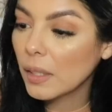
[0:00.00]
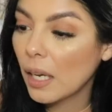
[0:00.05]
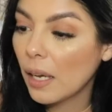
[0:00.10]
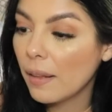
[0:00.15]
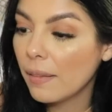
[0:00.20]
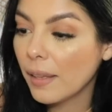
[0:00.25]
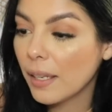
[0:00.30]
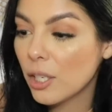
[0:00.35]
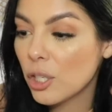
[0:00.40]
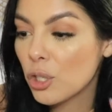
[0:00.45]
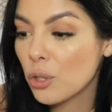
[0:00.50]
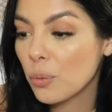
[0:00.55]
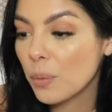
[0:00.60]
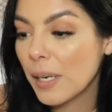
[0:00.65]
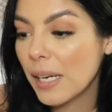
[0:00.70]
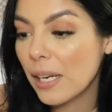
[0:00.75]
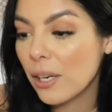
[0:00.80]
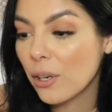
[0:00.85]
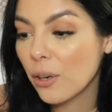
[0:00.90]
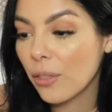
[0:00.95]
And then
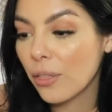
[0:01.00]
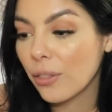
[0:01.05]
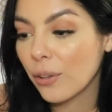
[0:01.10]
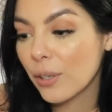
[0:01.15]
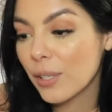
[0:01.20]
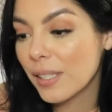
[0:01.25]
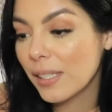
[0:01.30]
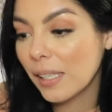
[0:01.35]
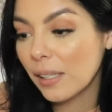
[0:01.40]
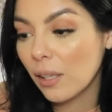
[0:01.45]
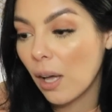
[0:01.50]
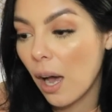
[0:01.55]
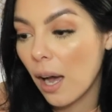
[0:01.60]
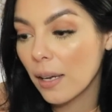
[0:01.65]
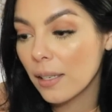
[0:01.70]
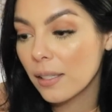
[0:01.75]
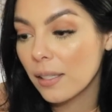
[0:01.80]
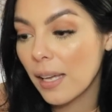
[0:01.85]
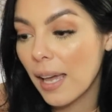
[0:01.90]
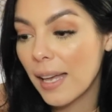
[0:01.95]
treat your thirsty
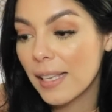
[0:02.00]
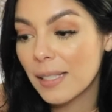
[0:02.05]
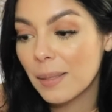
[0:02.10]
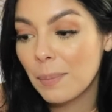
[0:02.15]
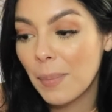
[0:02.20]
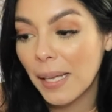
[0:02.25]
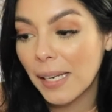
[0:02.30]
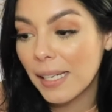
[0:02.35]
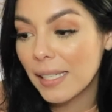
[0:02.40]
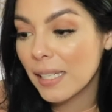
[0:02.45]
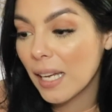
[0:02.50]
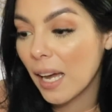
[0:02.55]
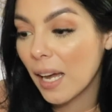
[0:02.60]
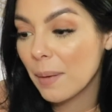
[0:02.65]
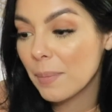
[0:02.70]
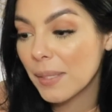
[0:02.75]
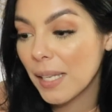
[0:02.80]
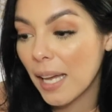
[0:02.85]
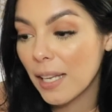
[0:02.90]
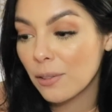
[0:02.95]
locks as many
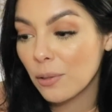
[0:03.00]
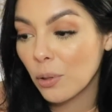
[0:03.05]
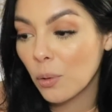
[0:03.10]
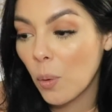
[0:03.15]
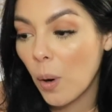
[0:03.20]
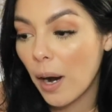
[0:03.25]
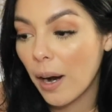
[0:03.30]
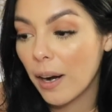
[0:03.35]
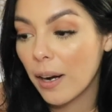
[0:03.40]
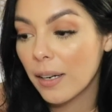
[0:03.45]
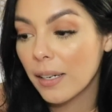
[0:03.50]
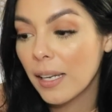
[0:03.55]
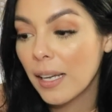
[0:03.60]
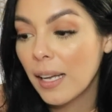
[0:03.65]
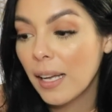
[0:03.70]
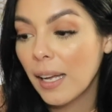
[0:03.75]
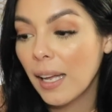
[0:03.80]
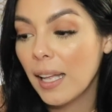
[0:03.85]
times as required